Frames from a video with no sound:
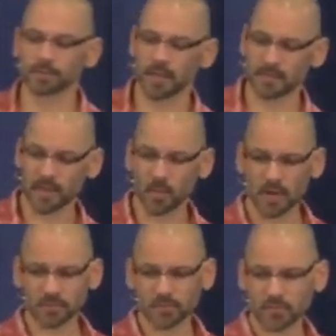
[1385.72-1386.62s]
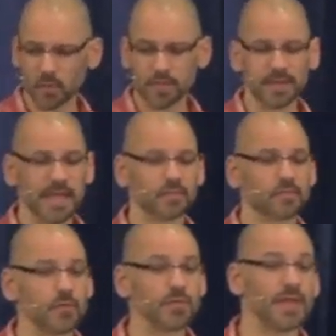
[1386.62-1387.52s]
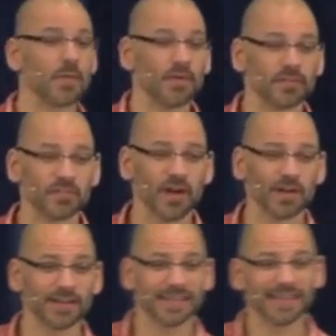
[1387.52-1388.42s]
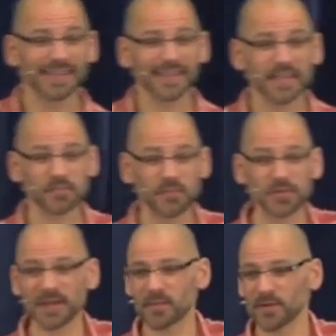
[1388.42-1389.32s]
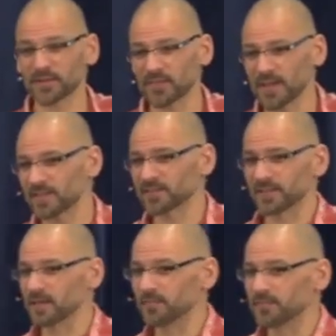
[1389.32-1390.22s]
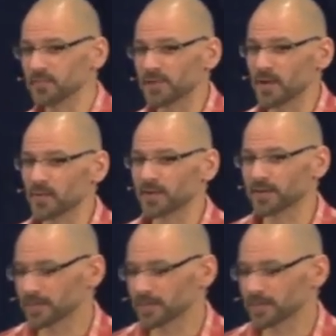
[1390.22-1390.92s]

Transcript: Anybody watch the show The Next Food Network Star? Any Food Network fans? Love the Food Network.